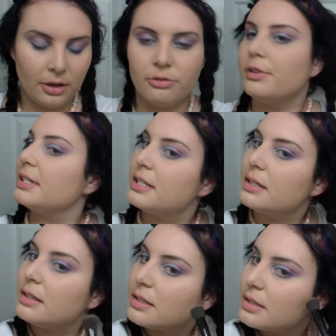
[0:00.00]

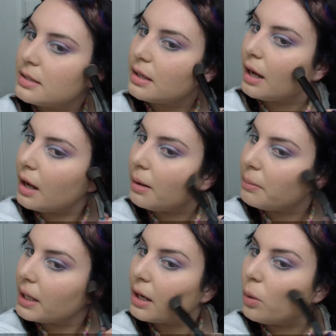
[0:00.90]
versus
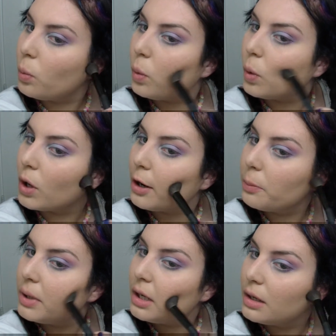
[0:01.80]
like a
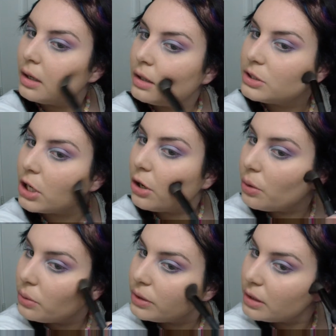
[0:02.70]
warm
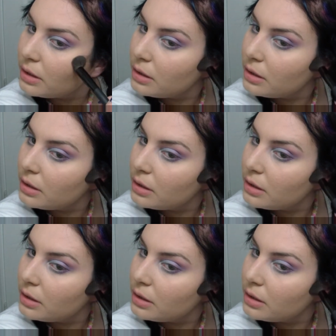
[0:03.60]
toned